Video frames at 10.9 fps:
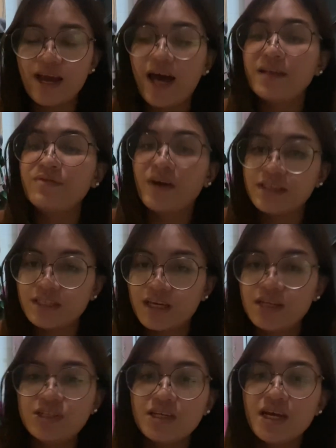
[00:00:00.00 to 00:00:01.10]

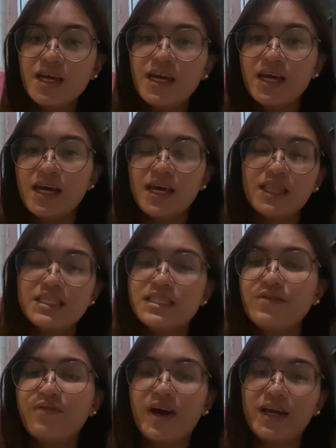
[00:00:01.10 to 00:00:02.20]
advantage, it is
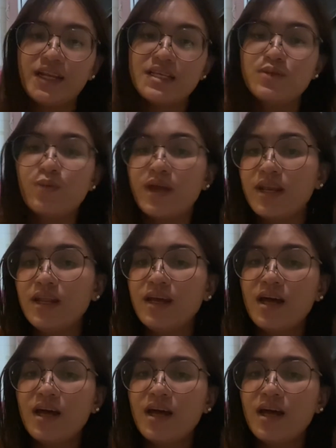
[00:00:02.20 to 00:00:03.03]
defined as when